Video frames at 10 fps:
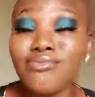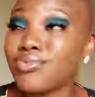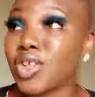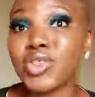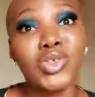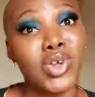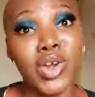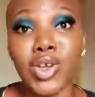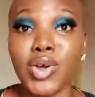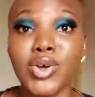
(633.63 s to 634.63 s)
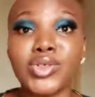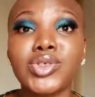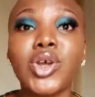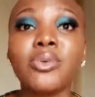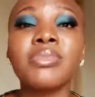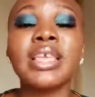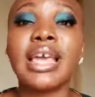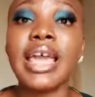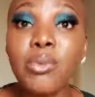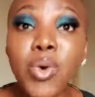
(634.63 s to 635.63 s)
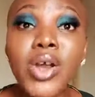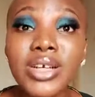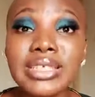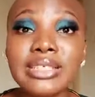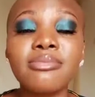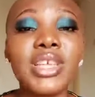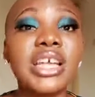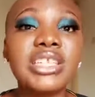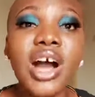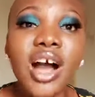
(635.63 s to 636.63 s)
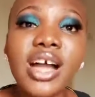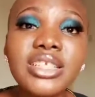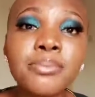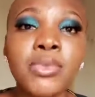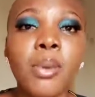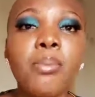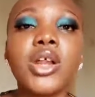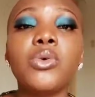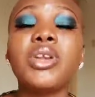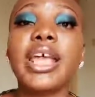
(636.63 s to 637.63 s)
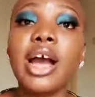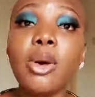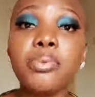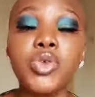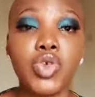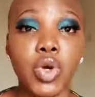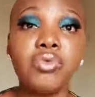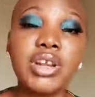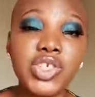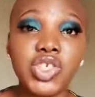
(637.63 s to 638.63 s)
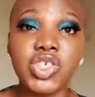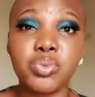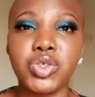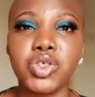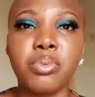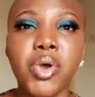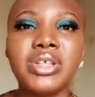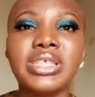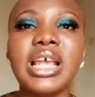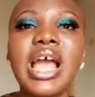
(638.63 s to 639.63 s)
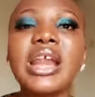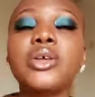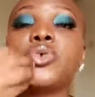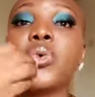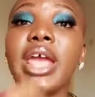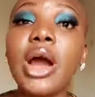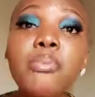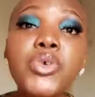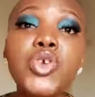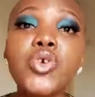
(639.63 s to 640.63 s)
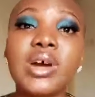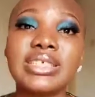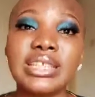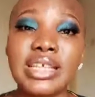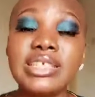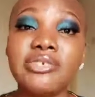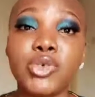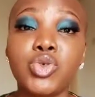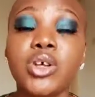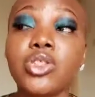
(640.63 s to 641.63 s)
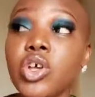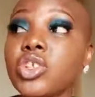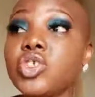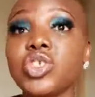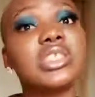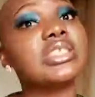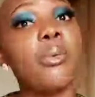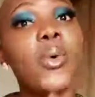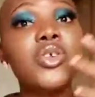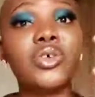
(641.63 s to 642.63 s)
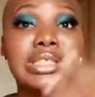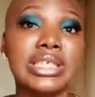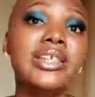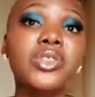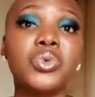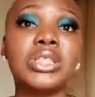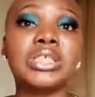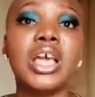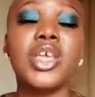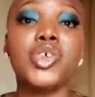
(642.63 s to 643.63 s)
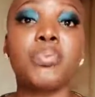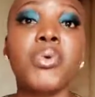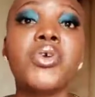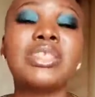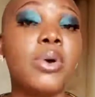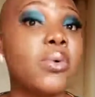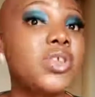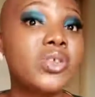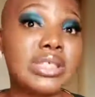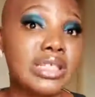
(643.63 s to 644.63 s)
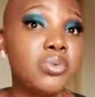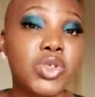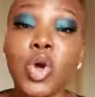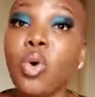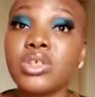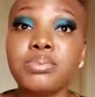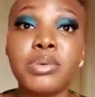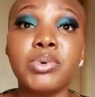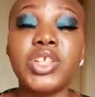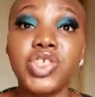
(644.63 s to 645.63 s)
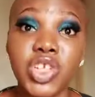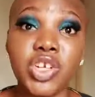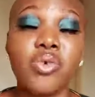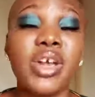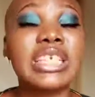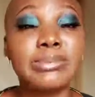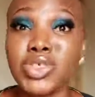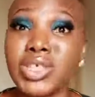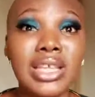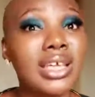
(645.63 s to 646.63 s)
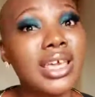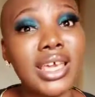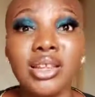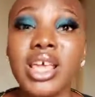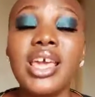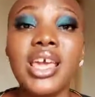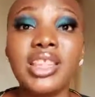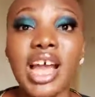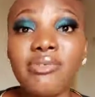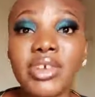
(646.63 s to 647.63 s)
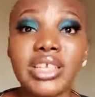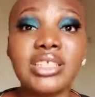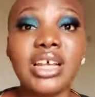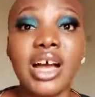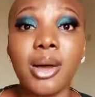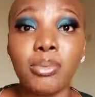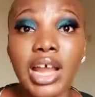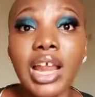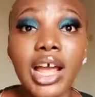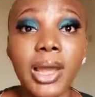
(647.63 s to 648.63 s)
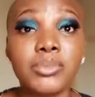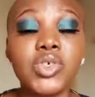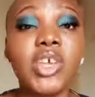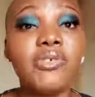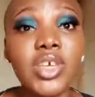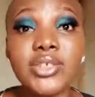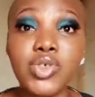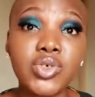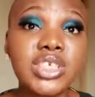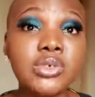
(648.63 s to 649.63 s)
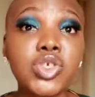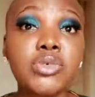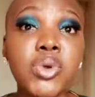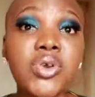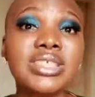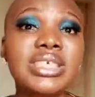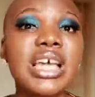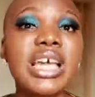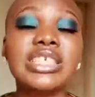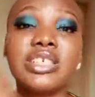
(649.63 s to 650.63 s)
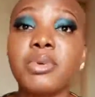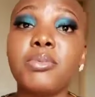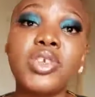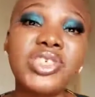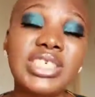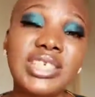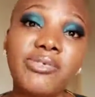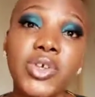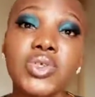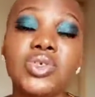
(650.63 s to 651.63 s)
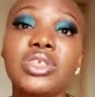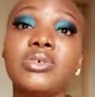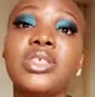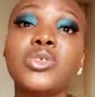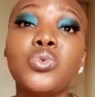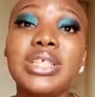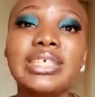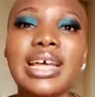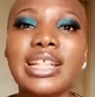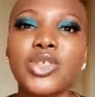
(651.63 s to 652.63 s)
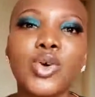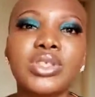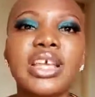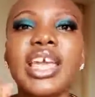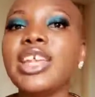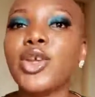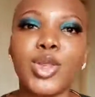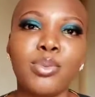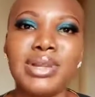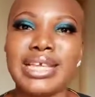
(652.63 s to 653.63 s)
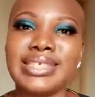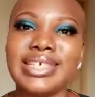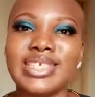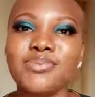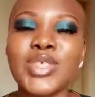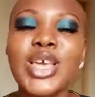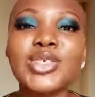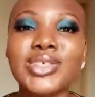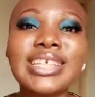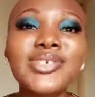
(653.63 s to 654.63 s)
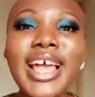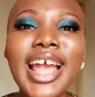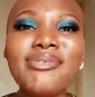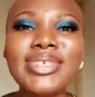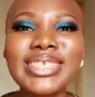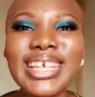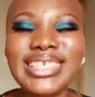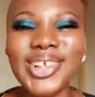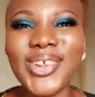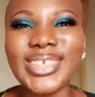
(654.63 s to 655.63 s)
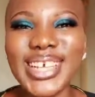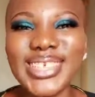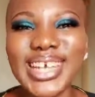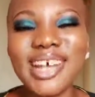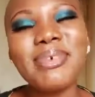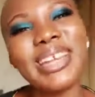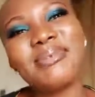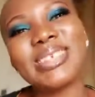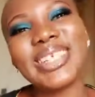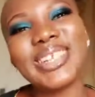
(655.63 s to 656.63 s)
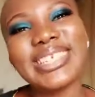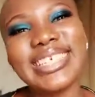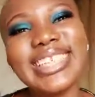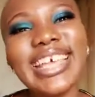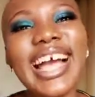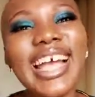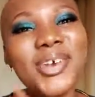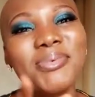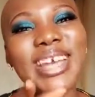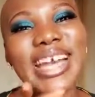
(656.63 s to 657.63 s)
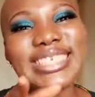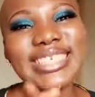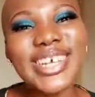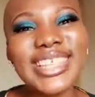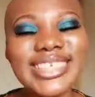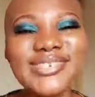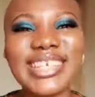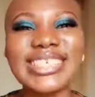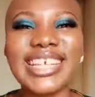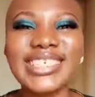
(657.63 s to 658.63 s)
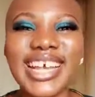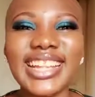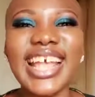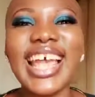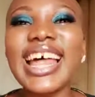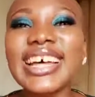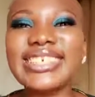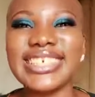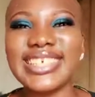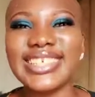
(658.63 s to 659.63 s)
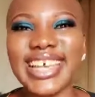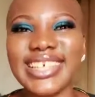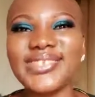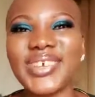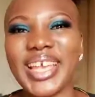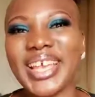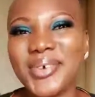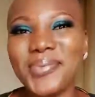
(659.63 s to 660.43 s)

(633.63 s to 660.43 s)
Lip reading: not too long ago. So it works. It's hard, but it would help your relationship with your parents, and it will help you as an individual, not just when you're dealing with your parents, but when you're dealing with older people in general, especially again in the African climate. So if you can do this with your parents, it's going to be much easier for you to do this with adults in other places. So that's all I have for today's Lolo Sex Chat. My name is Lolo Cynthia. I hope you guys enjoyed this week's sex chat, and I'll see you next week.